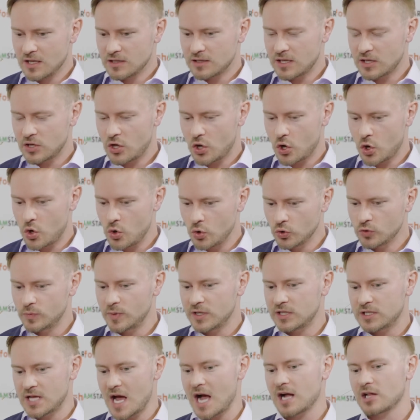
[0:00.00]
that could
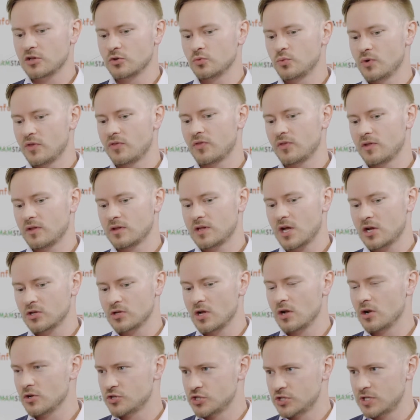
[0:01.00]
be tackled with
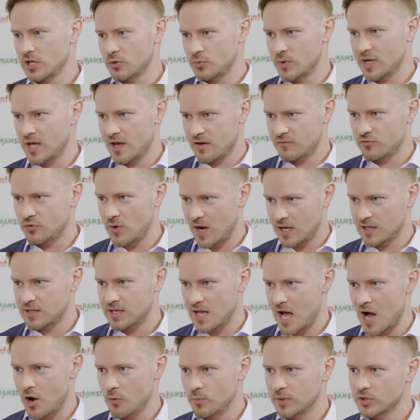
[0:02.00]
technology that we have right
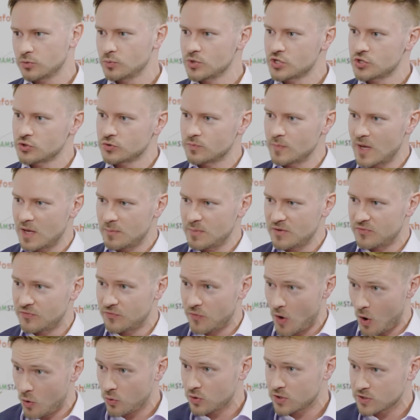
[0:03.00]
now, but we should maybe
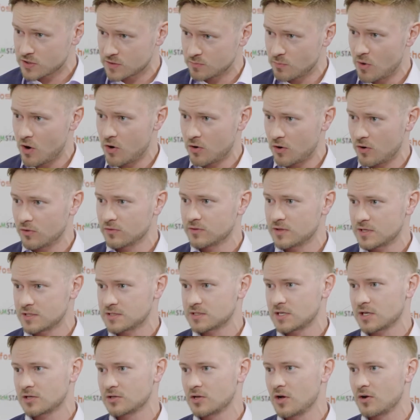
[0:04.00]
focus more on
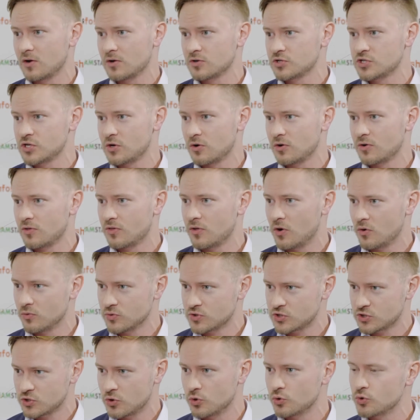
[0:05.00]
this technology or
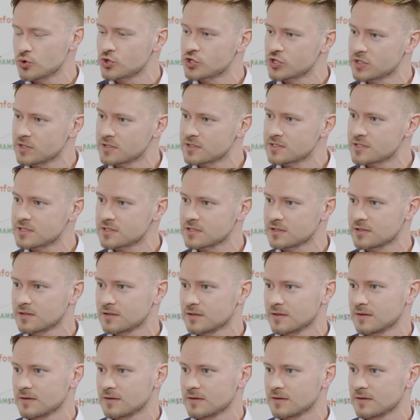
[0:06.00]
those solutions?